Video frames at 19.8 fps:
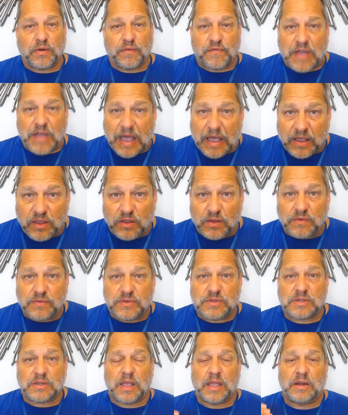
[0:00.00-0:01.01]

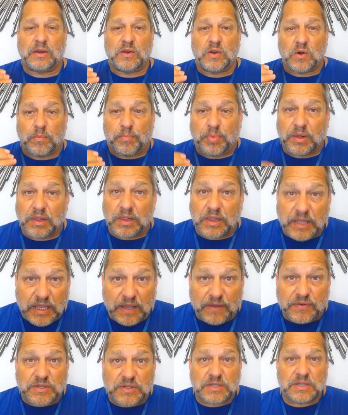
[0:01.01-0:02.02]
values and your
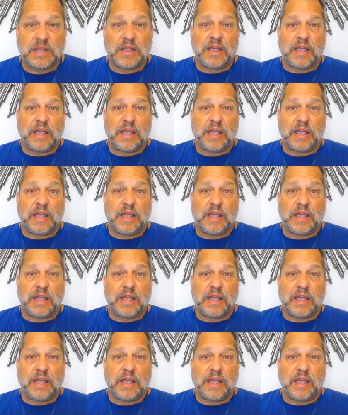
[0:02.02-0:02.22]
beliefs